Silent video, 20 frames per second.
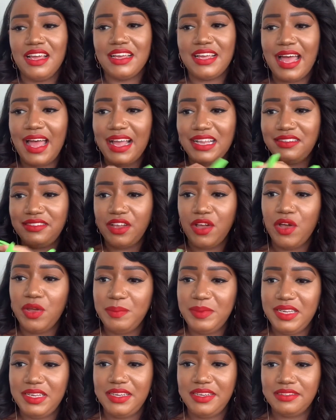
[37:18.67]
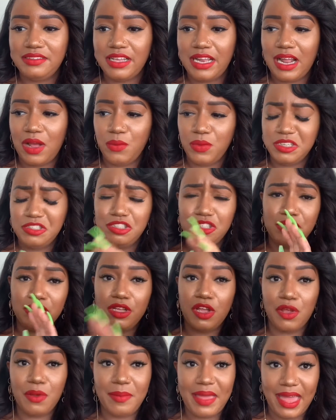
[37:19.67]
God told me, He said, I want you to
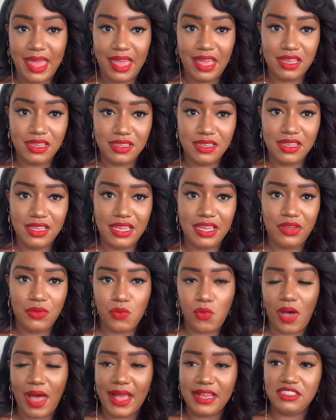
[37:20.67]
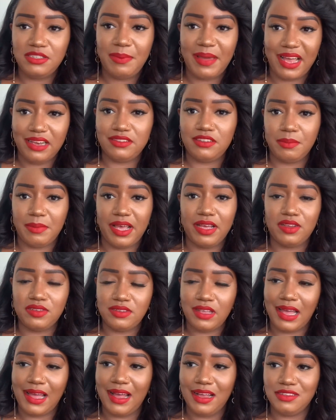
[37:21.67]
go back and watch Pastor Michael
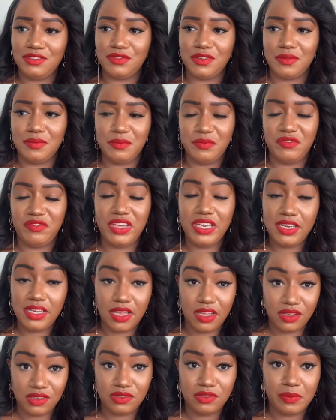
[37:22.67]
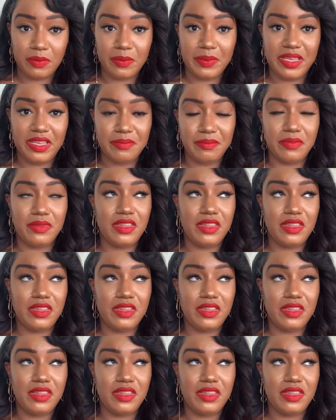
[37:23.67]
Todd's videos from the,